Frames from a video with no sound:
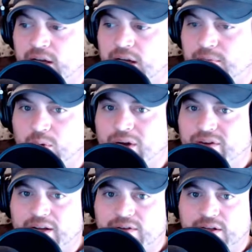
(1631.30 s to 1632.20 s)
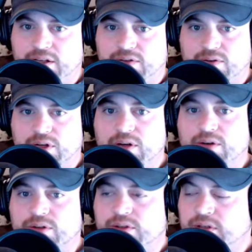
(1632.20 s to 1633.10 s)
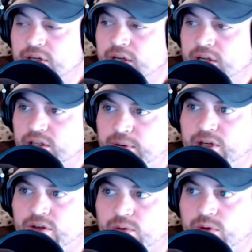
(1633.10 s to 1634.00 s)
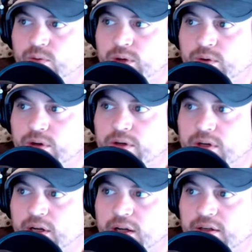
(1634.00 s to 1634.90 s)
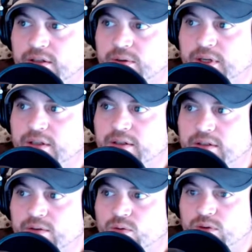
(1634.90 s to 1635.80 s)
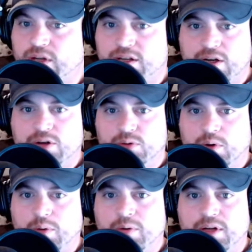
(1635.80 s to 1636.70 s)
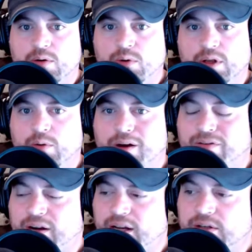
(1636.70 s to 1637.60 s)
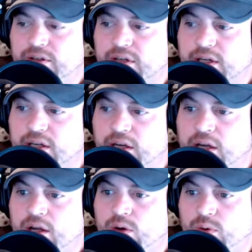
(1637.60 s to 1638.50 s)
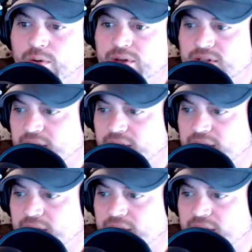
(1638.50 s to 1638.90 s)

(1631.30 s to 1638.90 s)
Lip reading: My wife and I have done this for years, especially when we were doing in years where we did really well financially. We would